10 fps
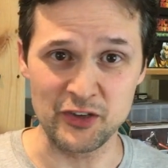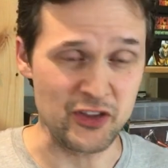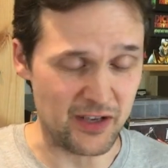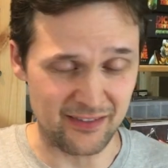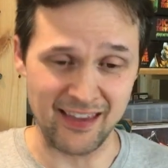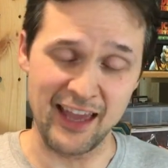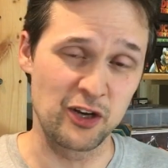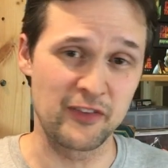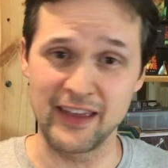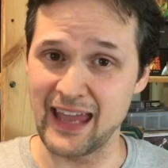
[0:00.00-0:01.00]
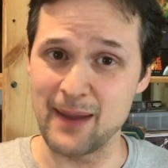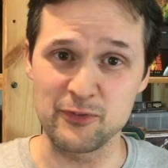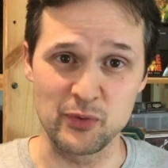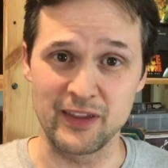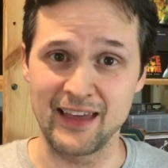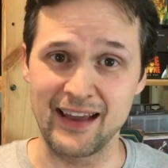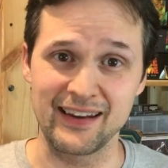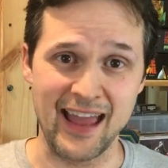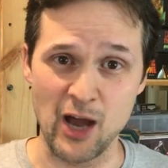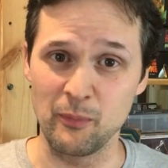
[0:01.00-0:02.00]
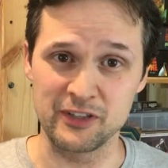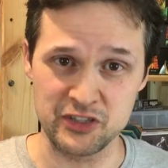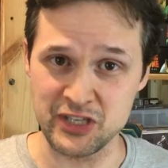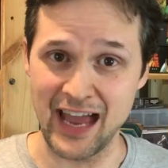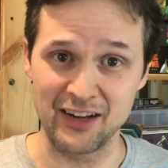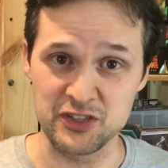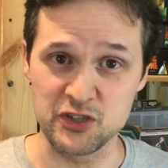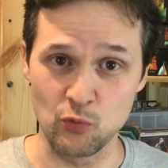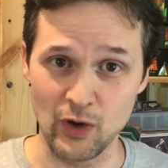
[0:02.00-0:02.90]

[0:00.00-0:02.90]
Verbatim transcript: so you can tailor the game to exactly how much challenge you